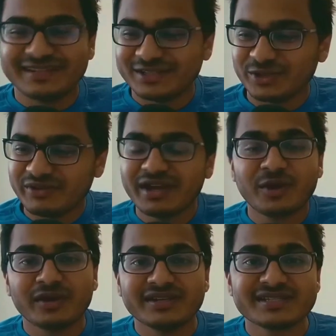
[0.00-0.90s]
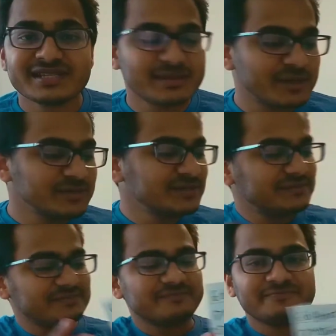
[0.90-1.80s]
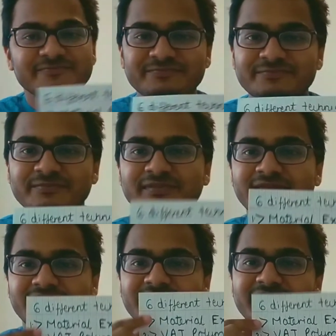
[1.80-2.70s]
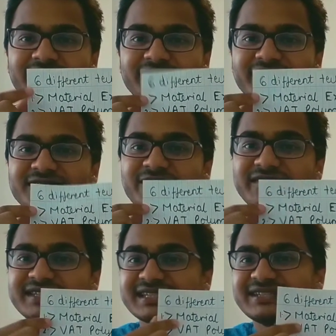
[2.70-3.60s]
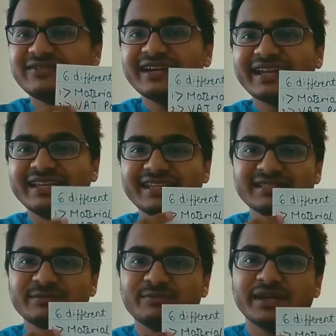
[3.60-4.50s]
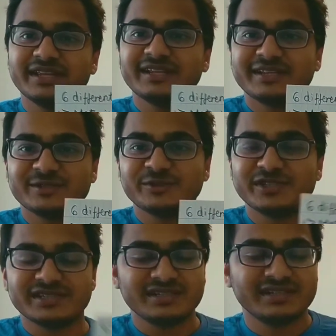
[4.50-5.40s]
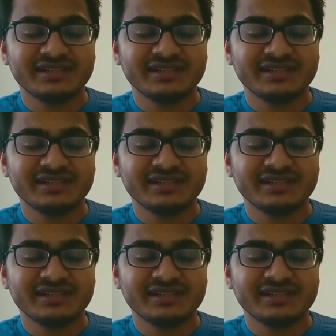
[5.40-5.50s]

Today we are going to discuss about the first of the 6 different techniques, material extrusion.